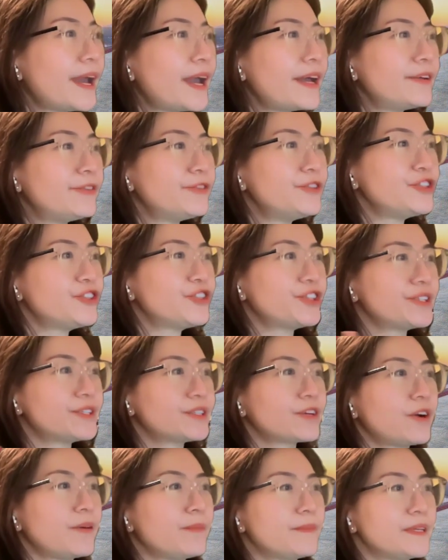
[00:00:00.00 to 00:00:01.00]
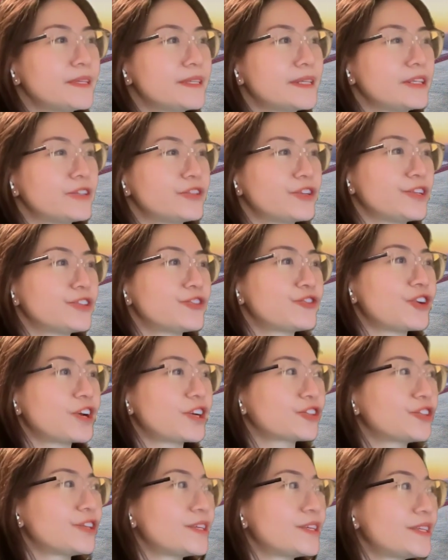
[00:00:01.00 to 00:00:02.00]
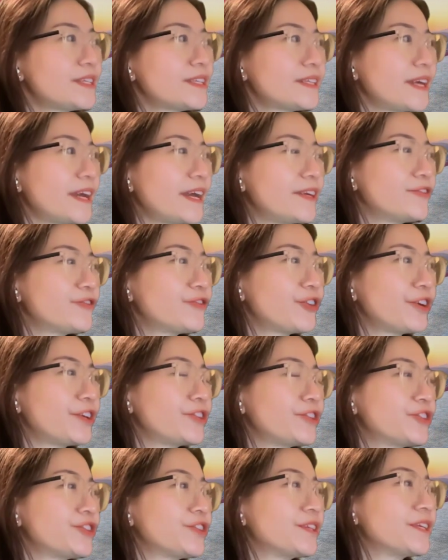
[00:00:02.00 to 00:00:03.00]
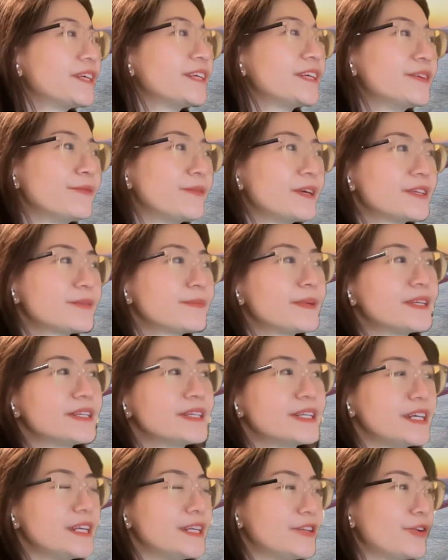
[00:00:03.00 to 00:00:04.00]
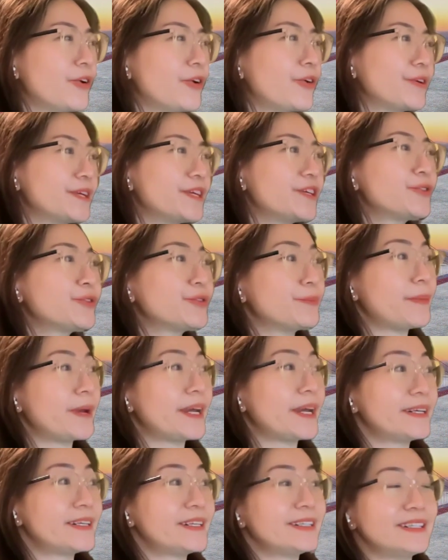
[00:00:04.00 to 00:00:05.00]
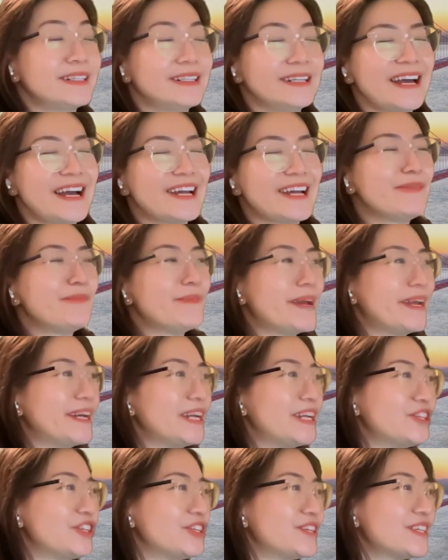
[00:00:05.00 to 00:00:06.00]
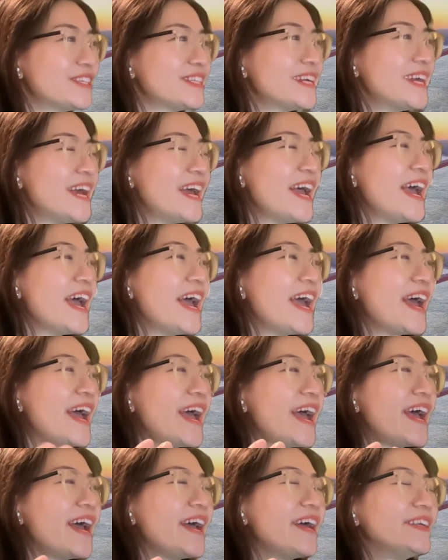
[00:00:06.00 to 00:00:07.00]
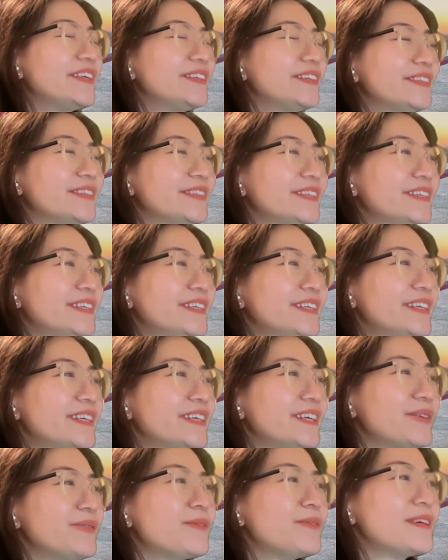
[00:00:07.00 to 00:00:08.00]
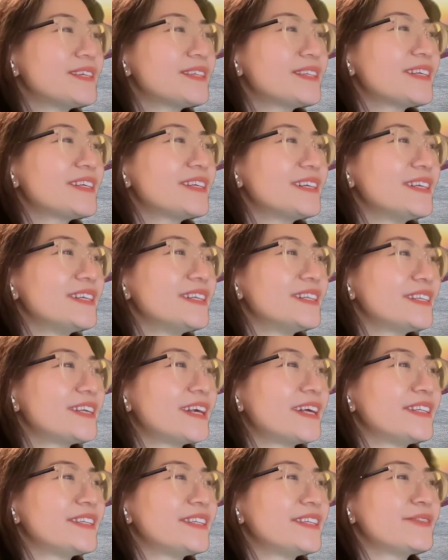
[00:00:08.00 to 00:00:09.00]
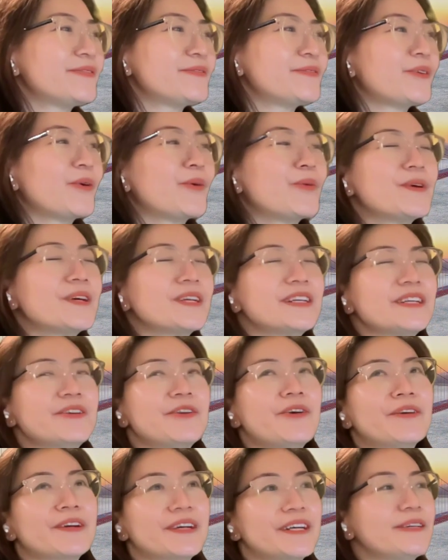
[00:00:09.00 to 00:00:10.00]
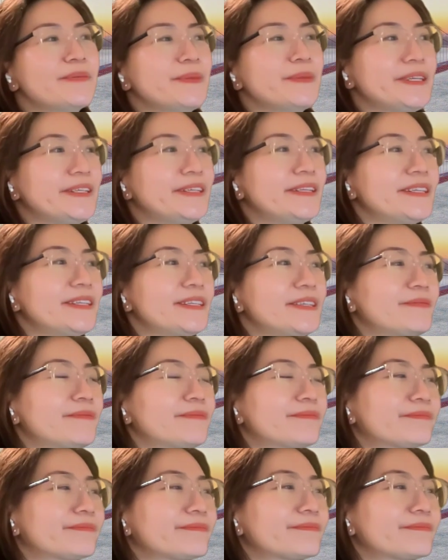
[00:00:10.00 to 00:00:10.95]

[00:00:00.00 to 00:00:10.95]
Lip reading: and richer compensation structures than traditional investment in order to better align managers and investor incentive over the longer periods.